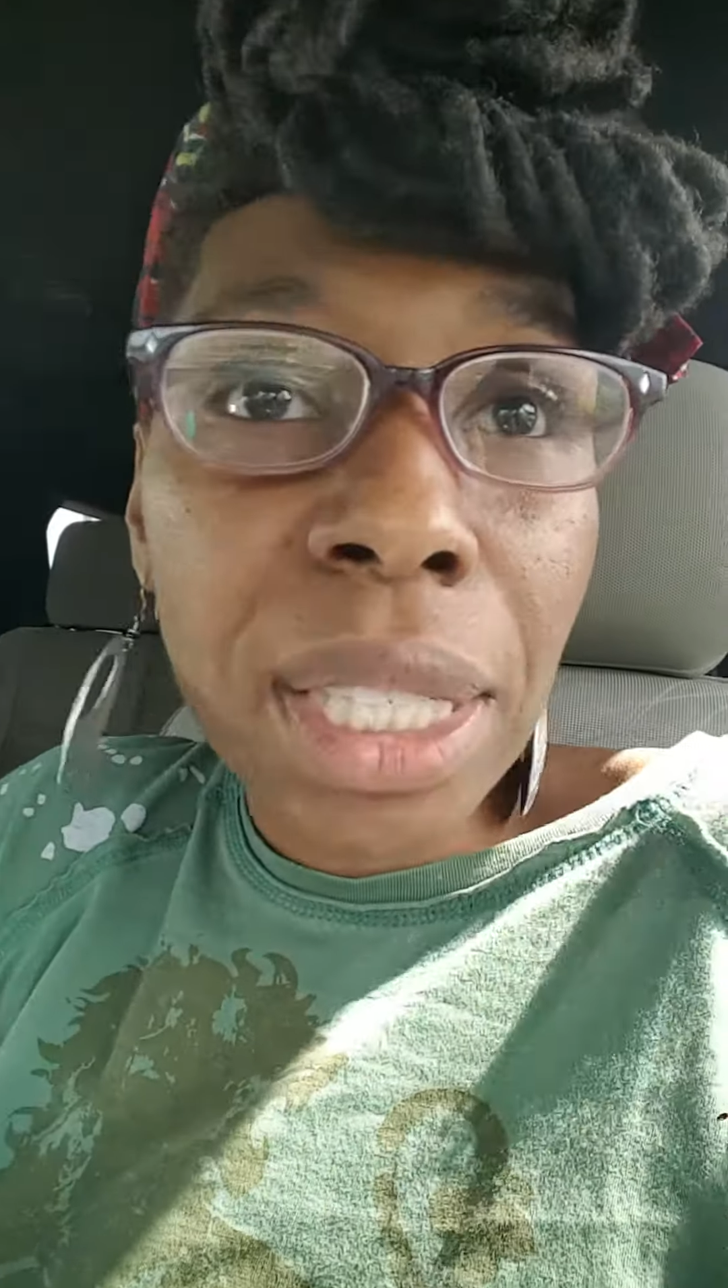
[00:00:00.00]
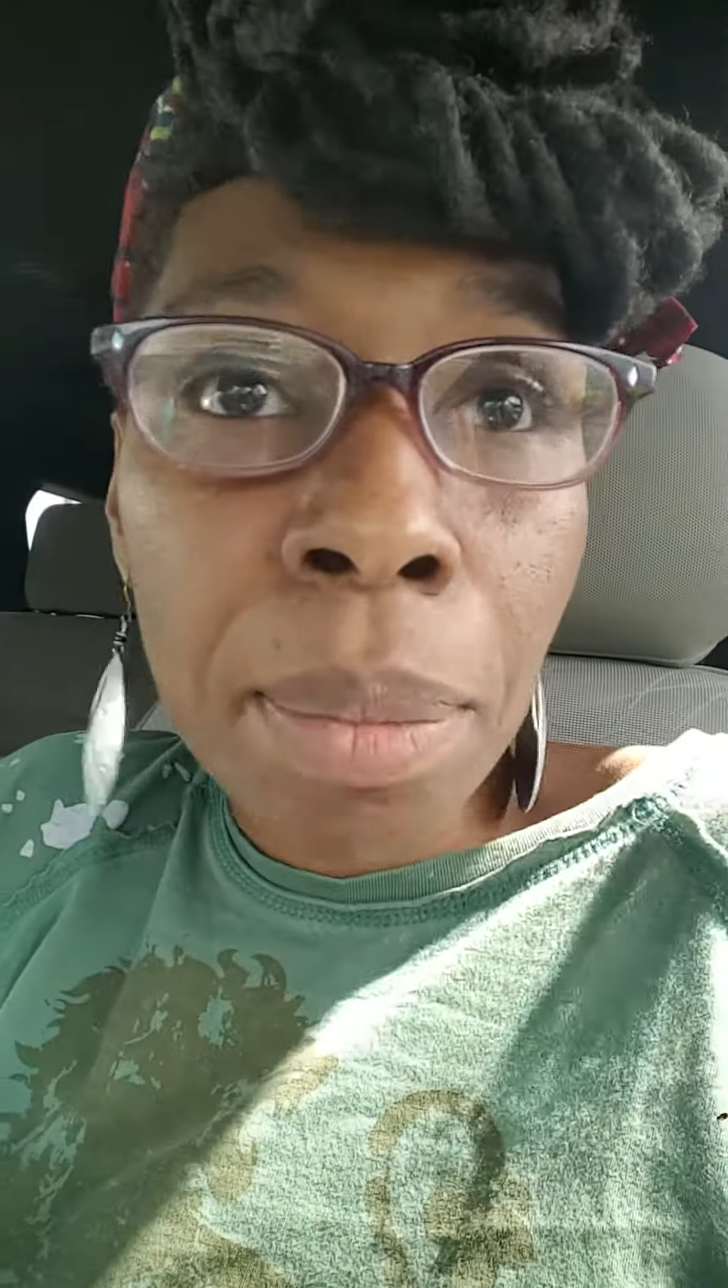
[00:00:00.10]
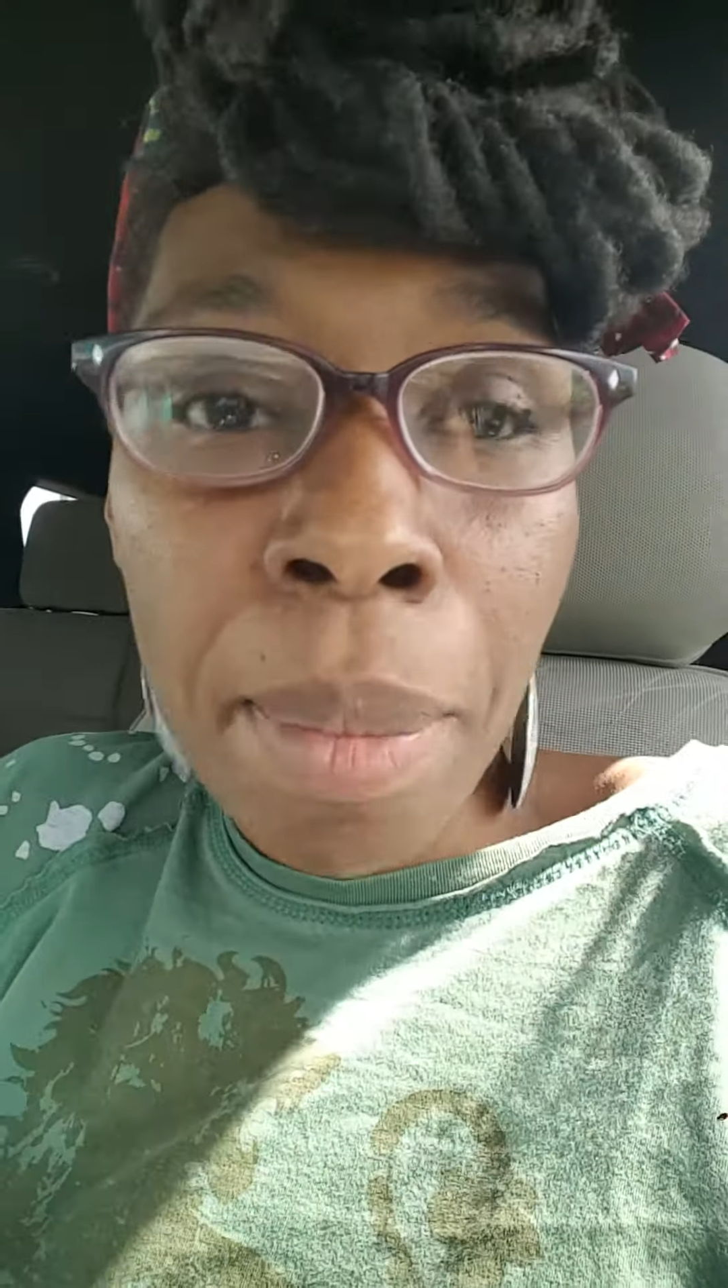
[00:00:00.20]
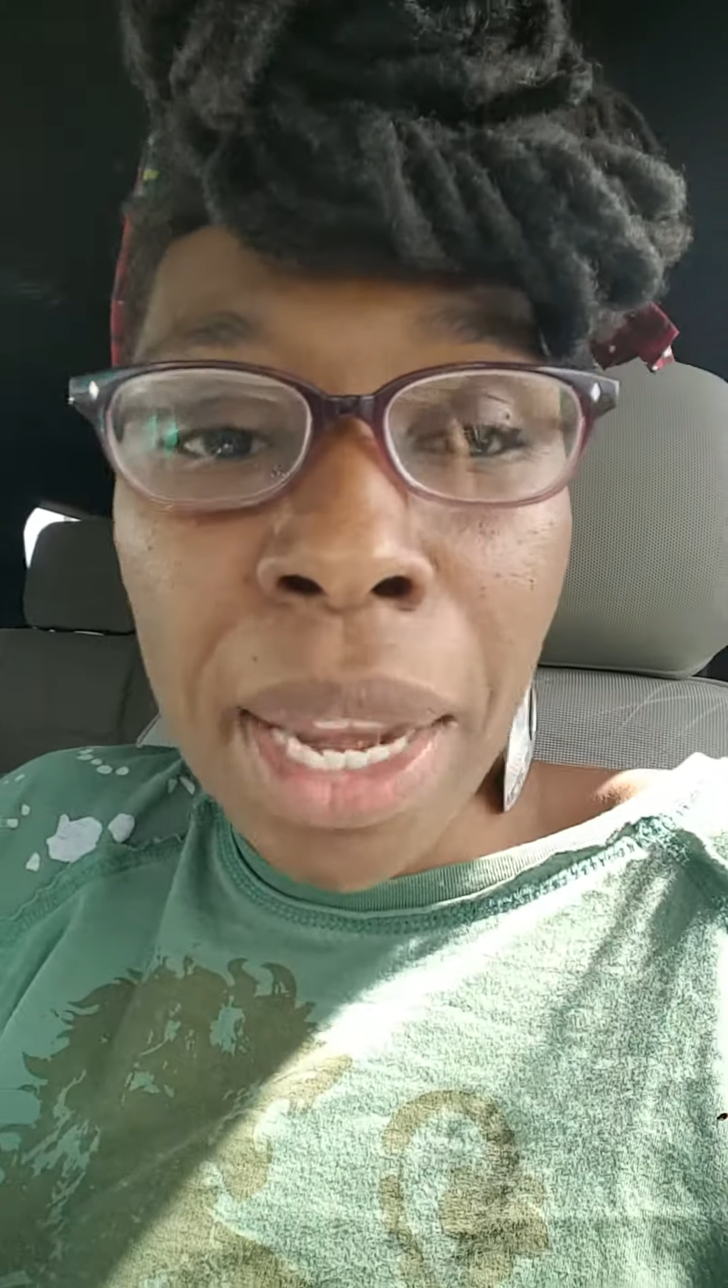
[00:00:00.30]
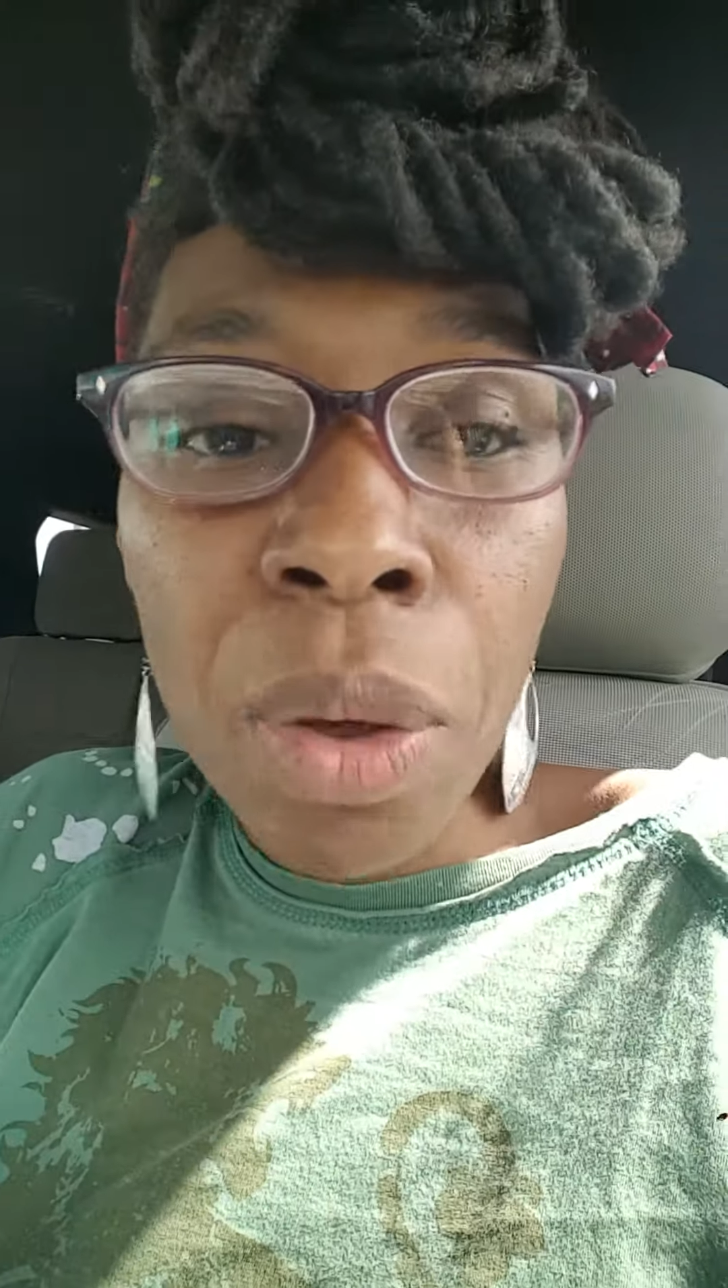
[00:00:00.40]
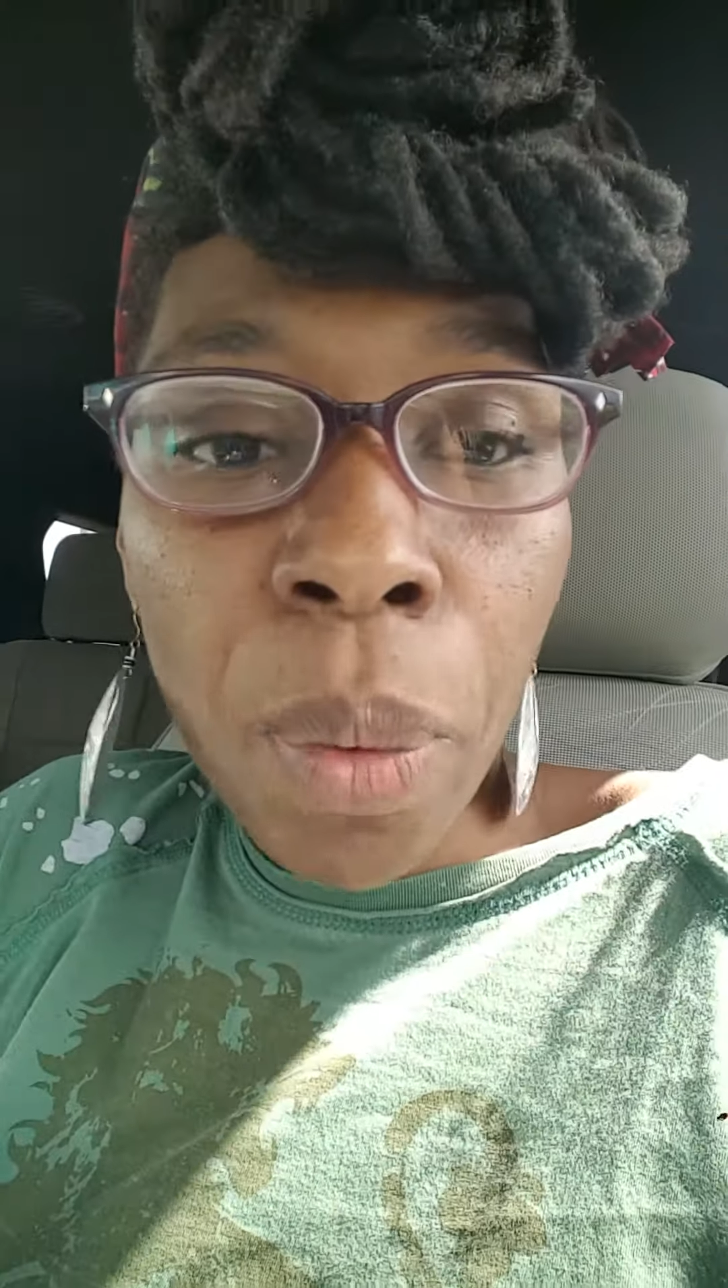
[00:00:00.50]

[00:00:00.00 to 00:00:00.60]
in many